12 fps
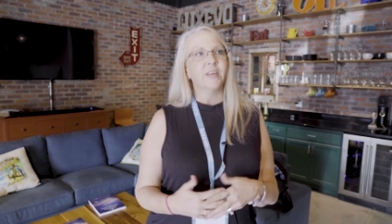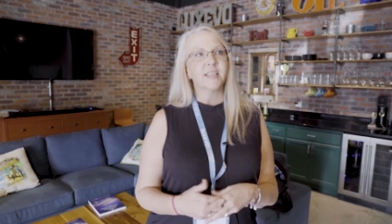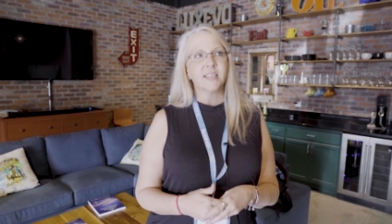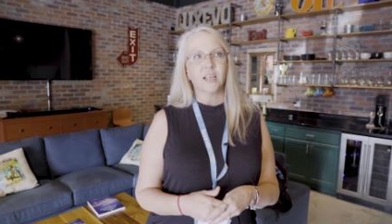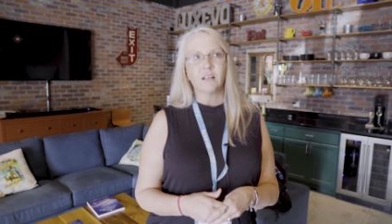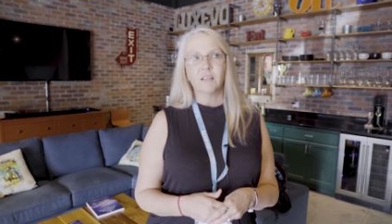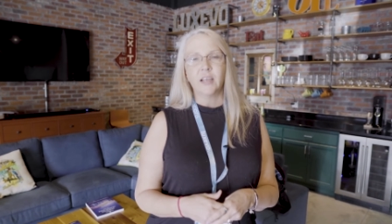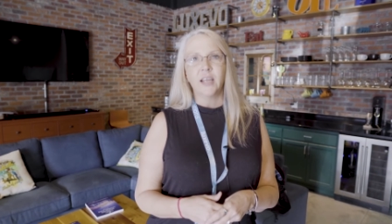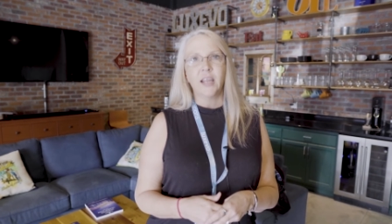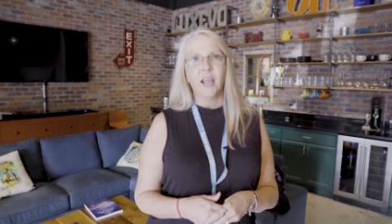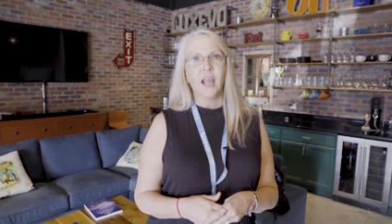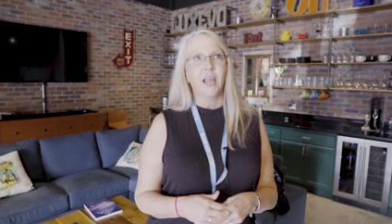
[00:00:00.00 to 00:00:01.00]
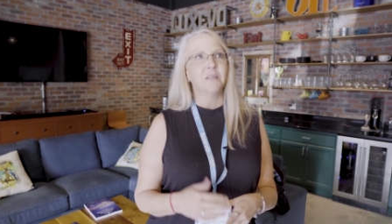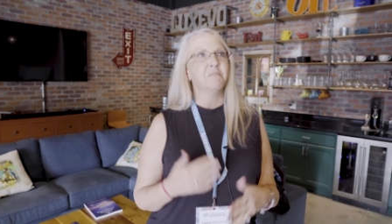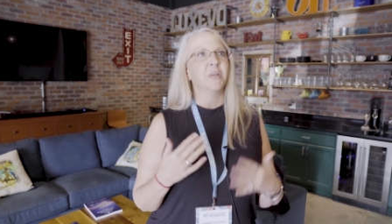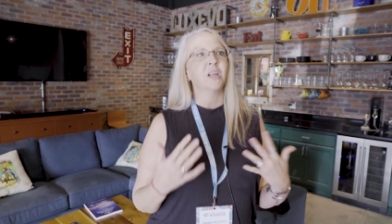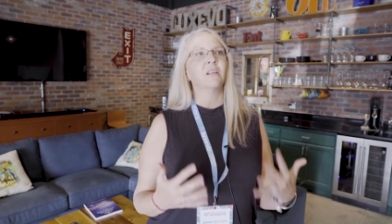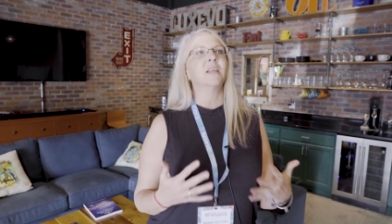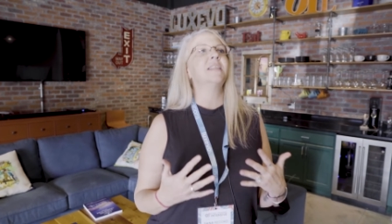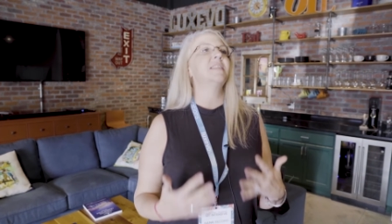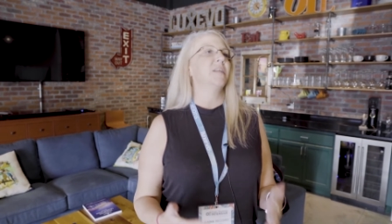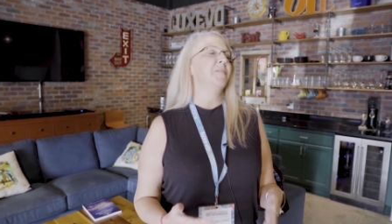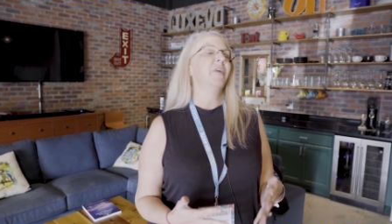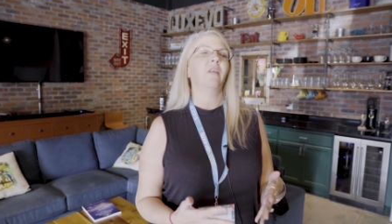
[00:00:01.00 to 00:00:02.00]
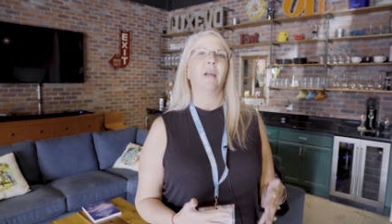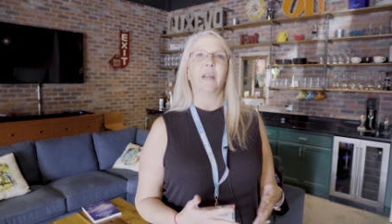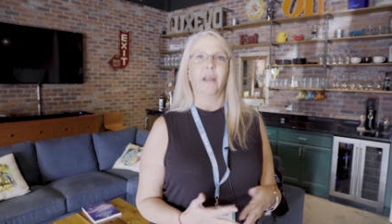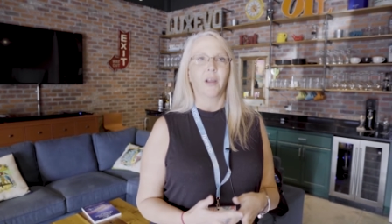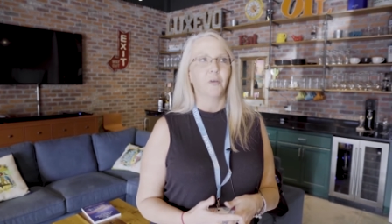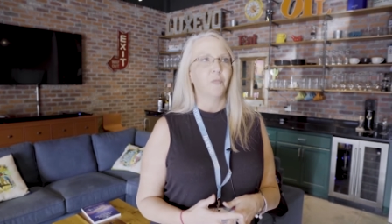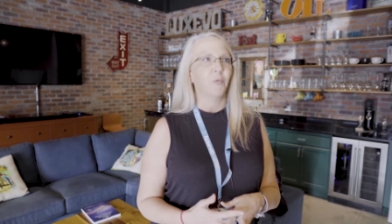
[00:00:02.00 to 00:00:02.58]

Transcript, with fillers: physically, and mentally stimulating.